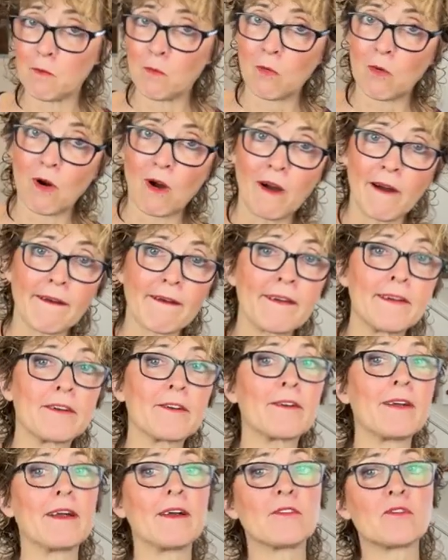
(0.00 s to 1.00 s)
walking
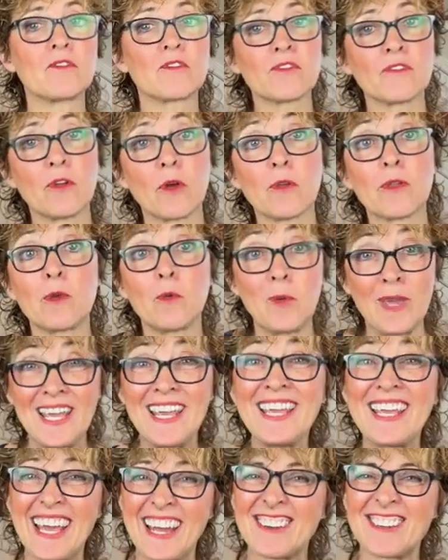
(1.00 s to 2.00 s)
around slowly, we
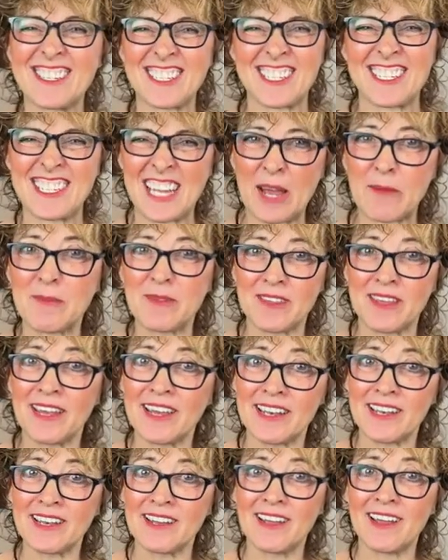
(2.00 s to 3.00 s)
can get our steps
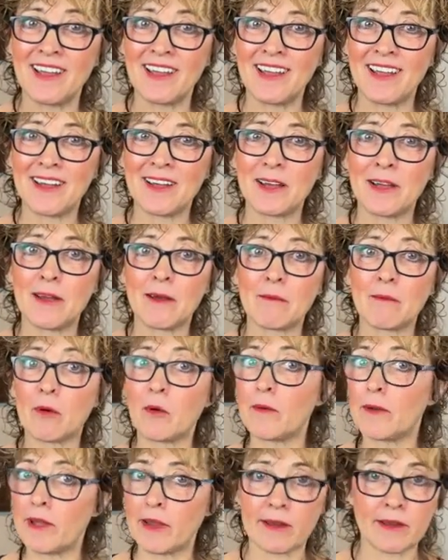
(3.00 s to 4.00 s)
in,
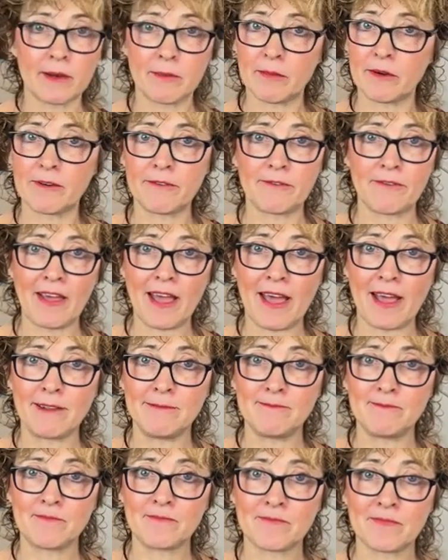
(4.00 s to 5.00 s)
but we're not going to burn
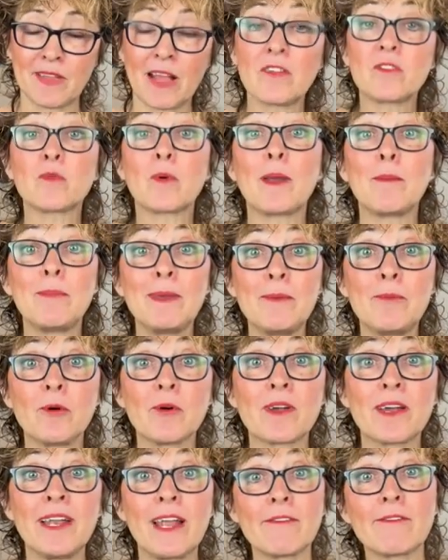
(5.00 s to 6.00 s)
fat. That's why
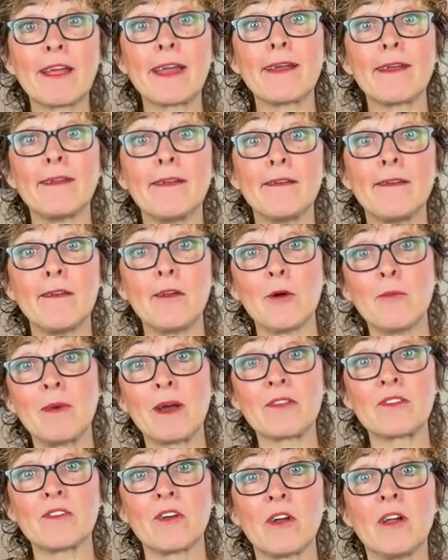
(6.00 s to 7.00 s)
people can have like no
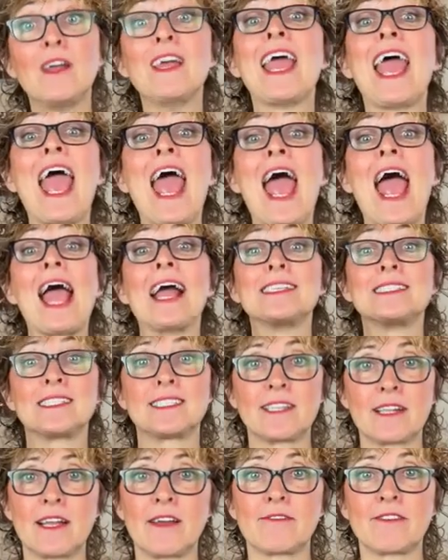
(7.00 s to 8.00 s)
muscle and
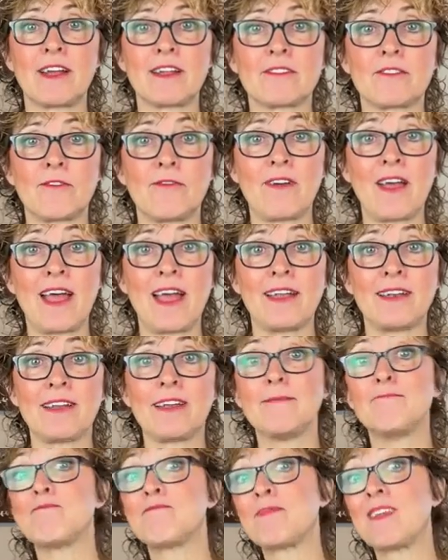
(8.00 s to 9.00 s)
still have lots of fat
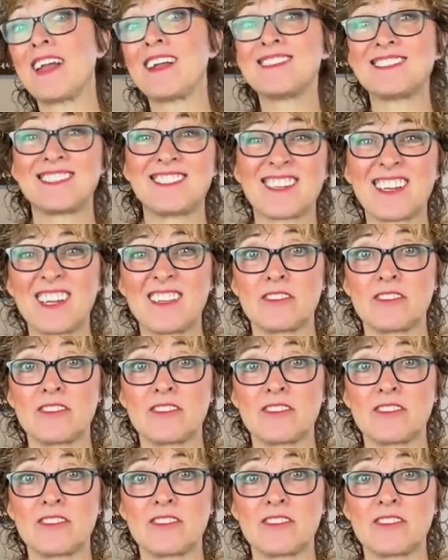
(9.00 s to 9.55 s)
and still